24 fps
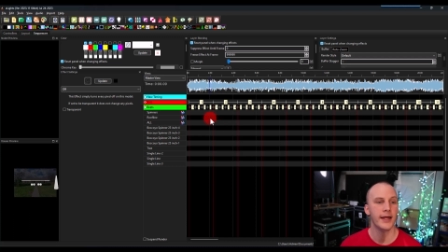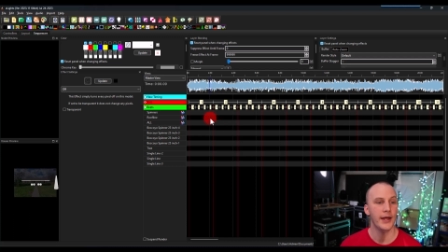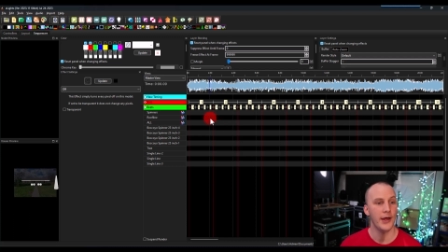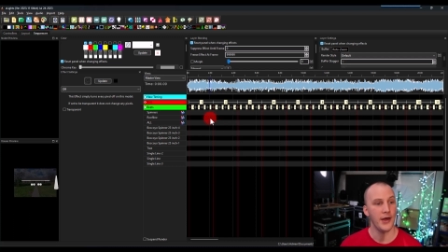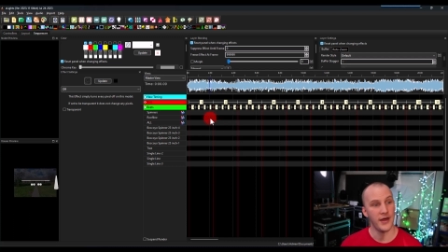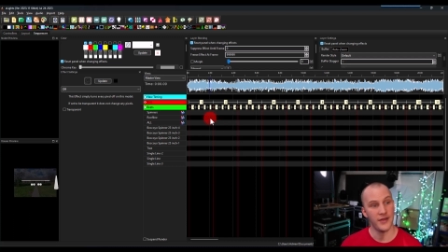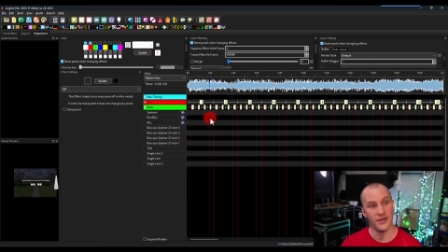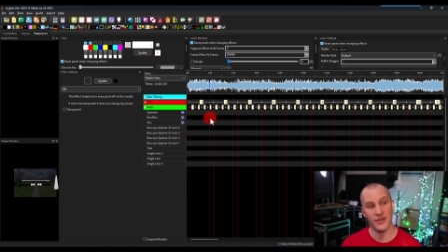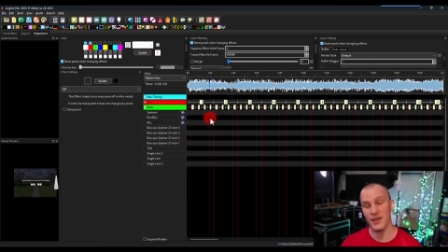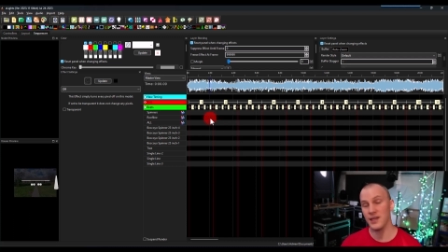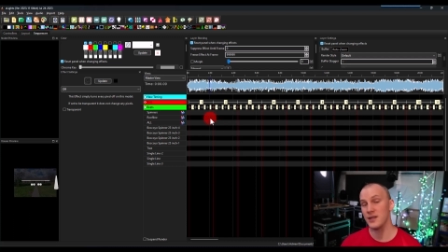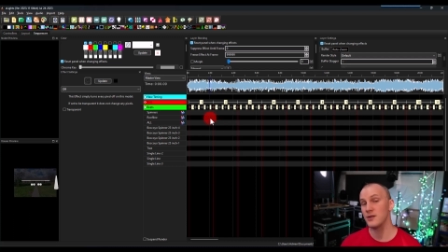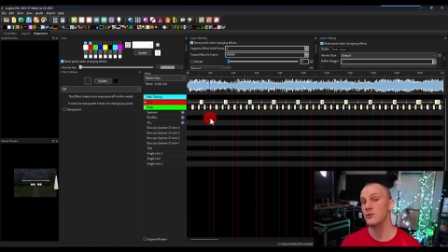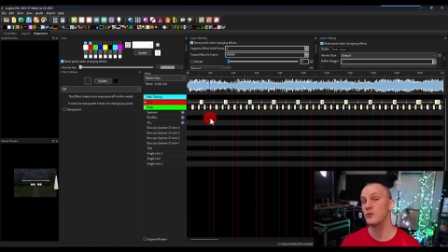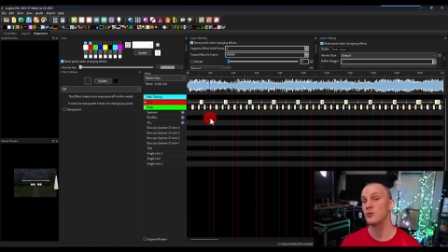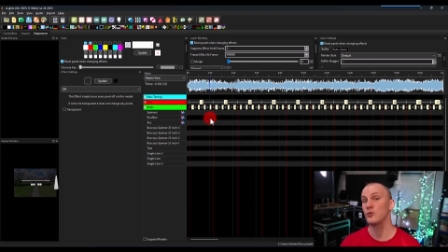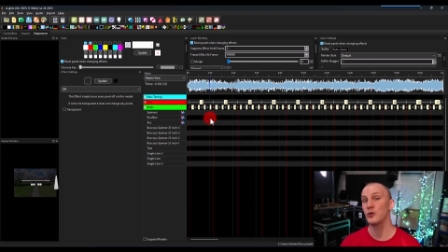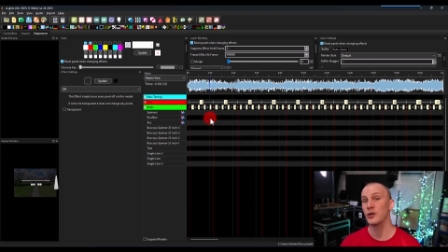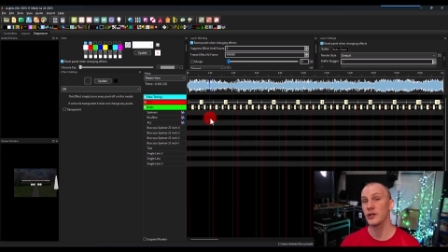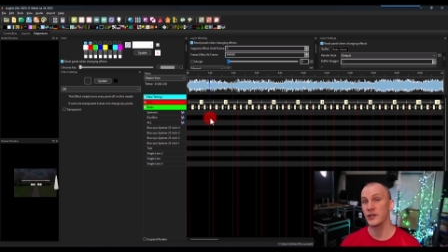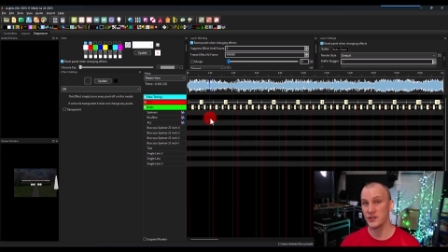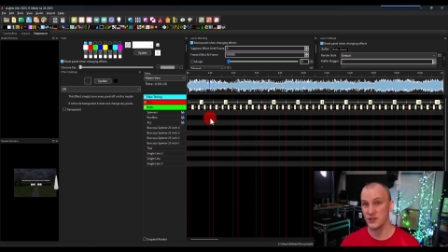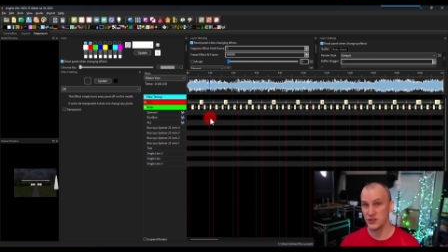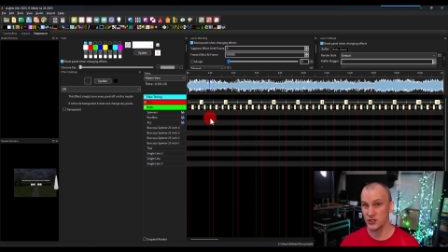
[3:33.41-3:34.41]
And then
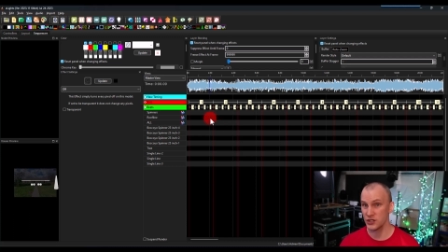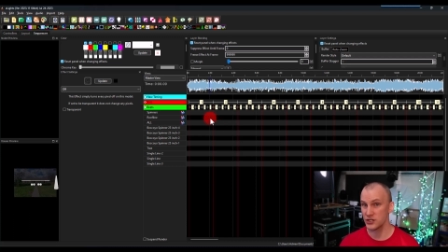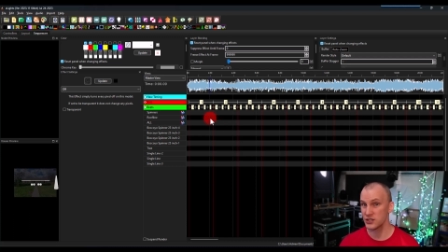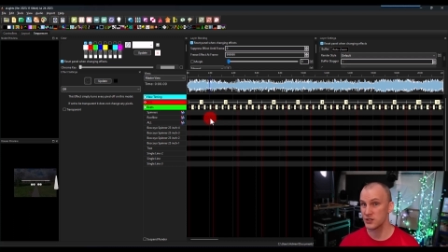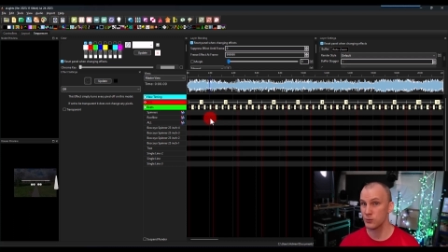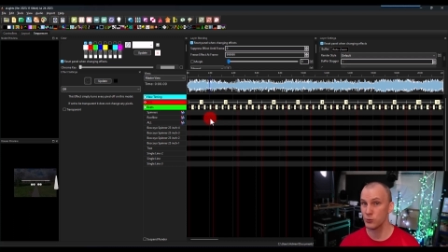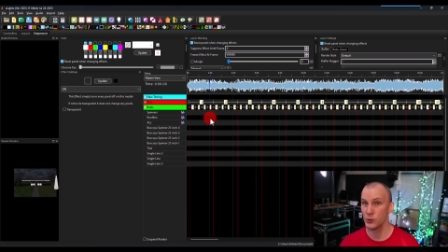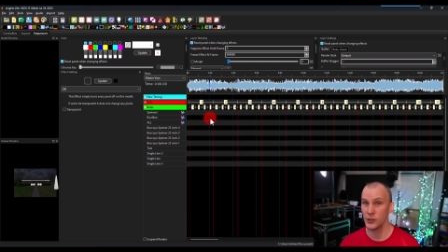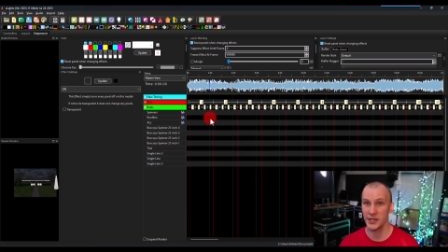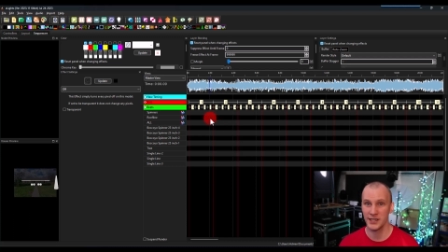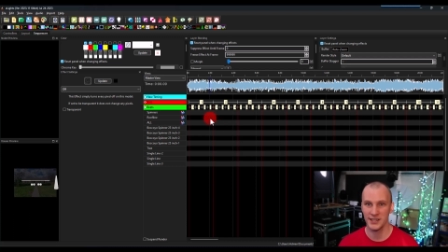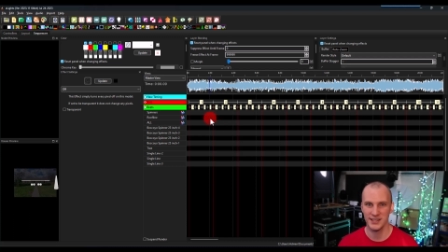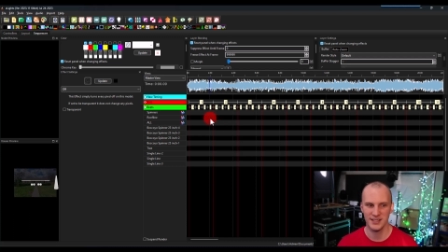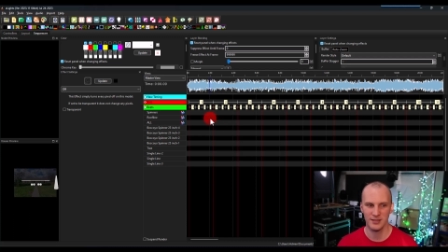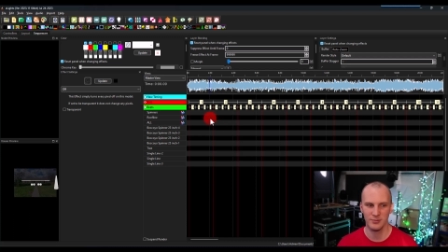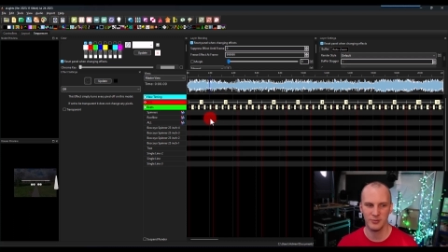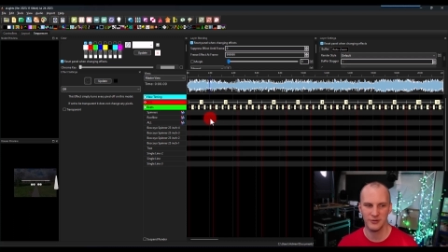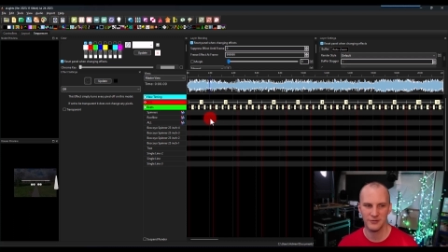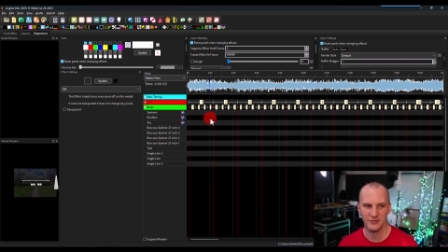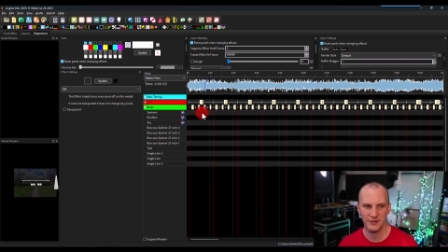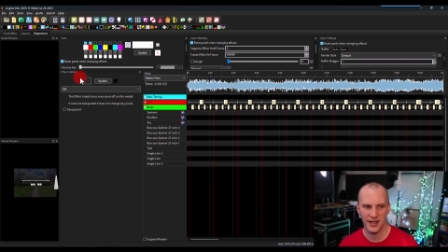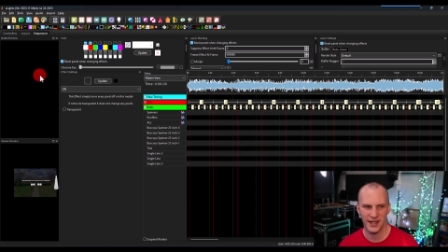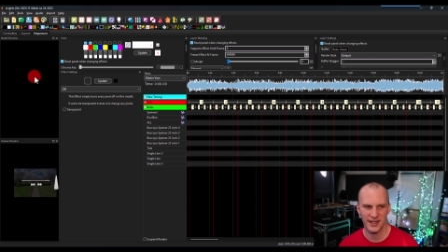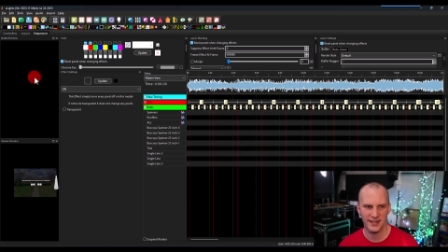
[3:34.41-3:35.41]
we're going to start to bring in some
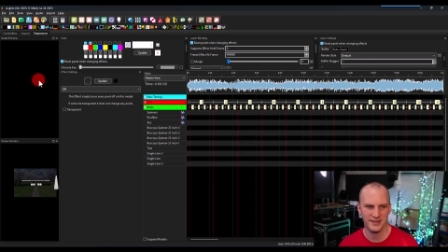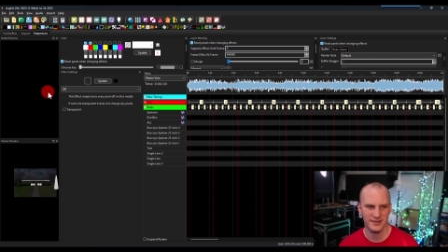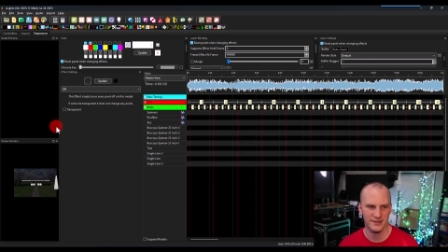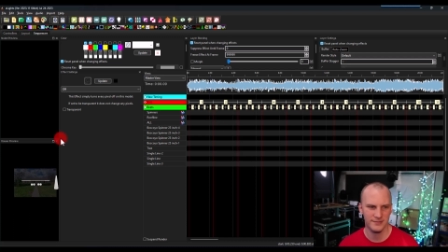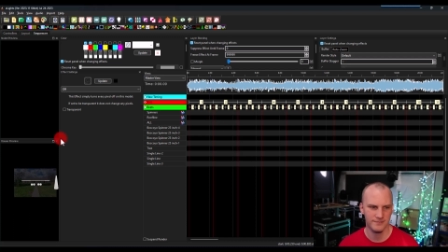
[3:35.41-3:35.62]
effects.